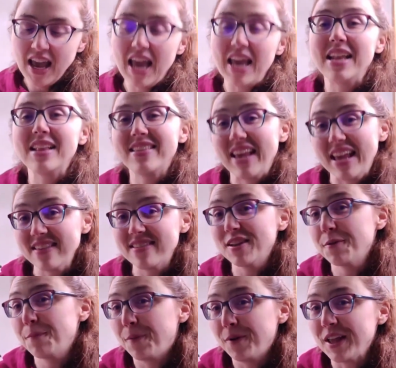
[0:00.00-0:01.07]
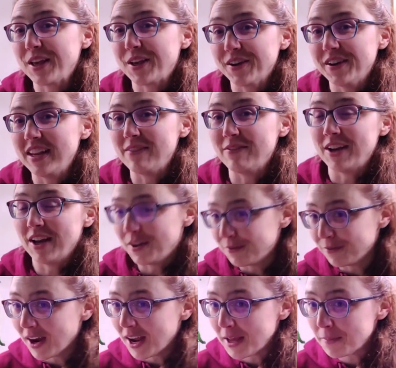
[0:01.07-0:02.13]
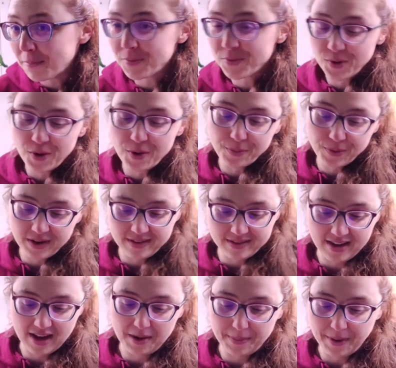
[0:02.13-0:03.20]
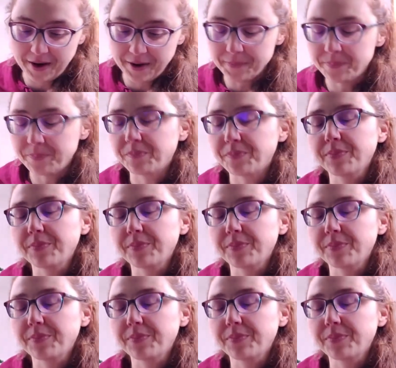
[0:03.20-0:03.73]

And it tasted pretty good, even unripe, so I'm pretty excited about it.